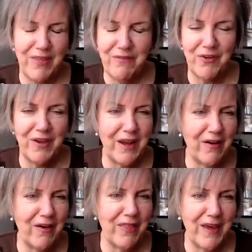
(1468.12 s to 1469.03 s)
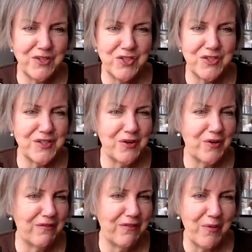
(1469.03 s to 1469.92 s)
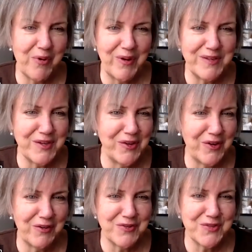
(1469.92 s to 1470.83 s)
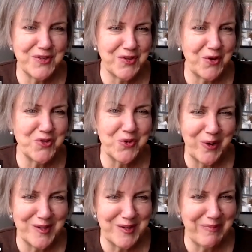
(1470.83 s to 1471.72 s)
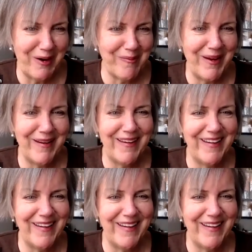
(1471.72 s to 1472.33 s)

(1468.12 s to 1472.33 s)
they forget all that, just go to Valparaiso University Social Work Department and